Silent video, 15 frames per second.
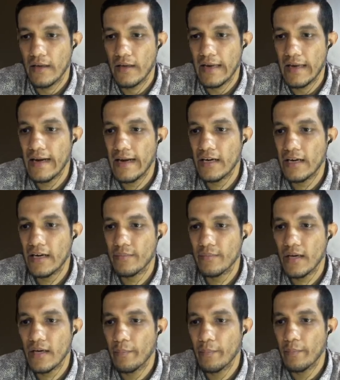Inlet of the
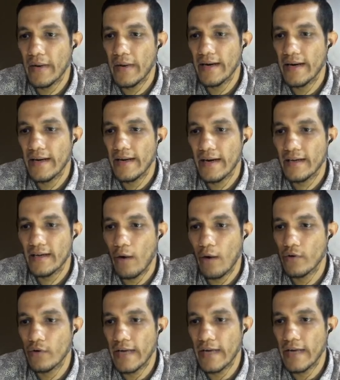blade at
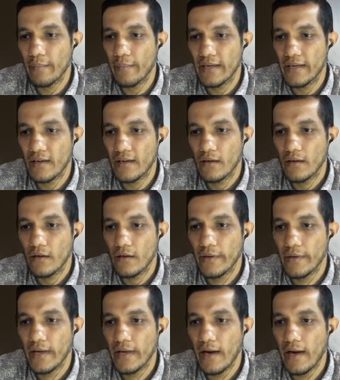outer diameter.
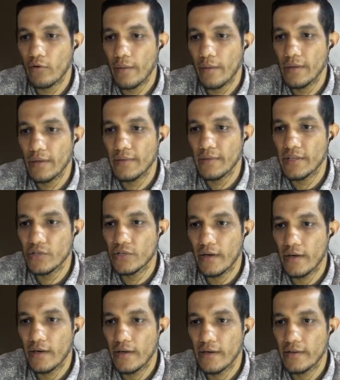Okay, outer diameter means this one,
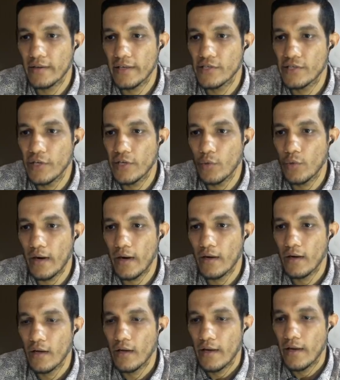that is D1,
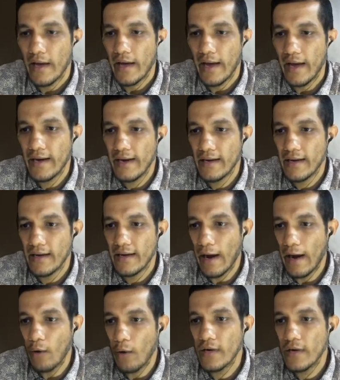and
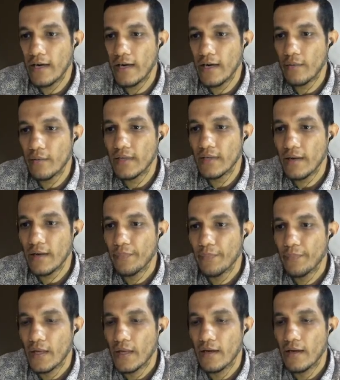outlet of the
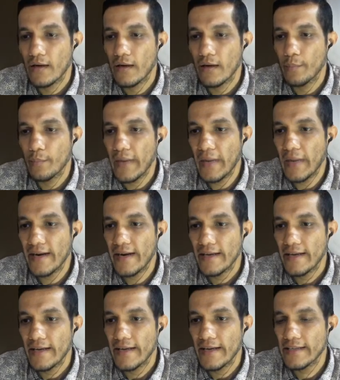blade
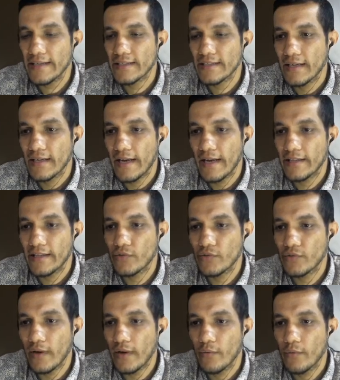is like this
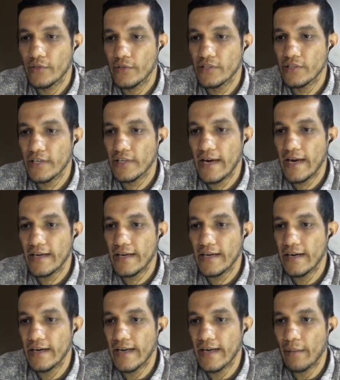one, which is at
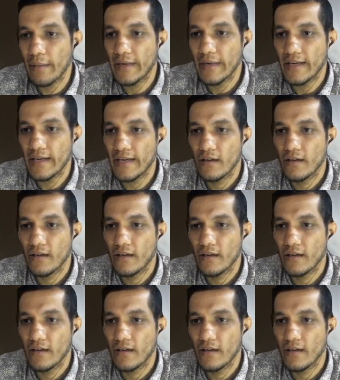inner diameter,